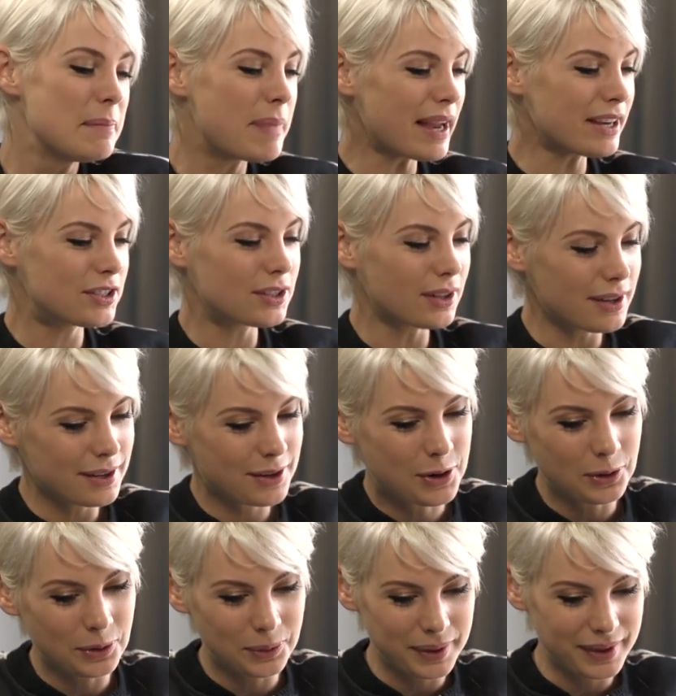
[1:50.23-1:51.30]
Make sure you're
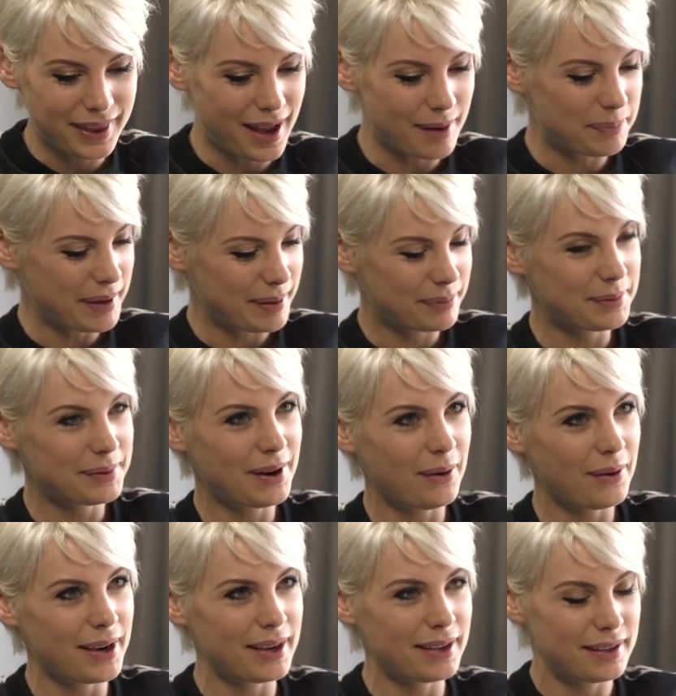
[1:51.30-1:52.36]
cool without people
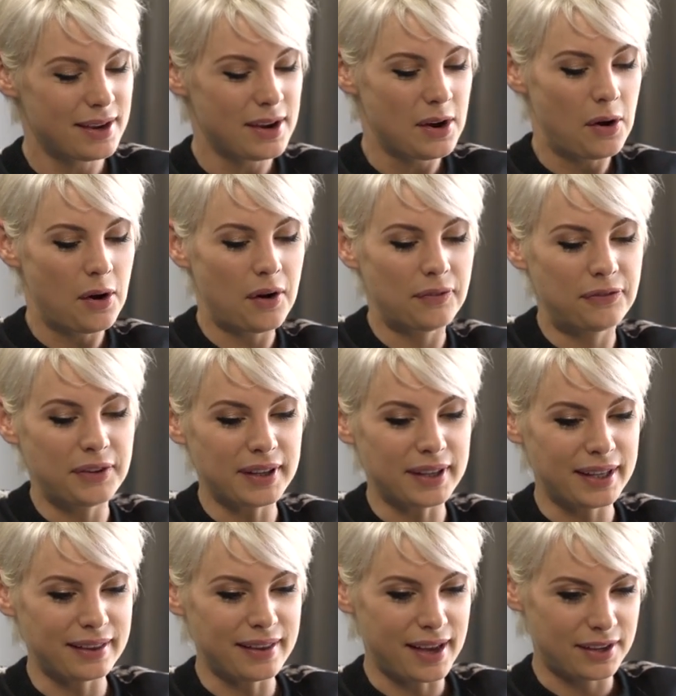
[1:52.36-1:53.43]
knowing or
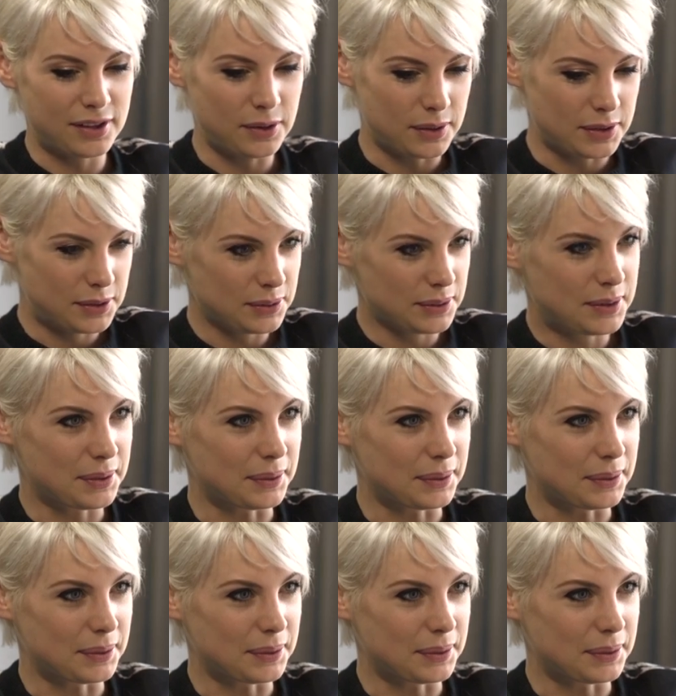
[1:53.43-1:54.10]
feeling like you're too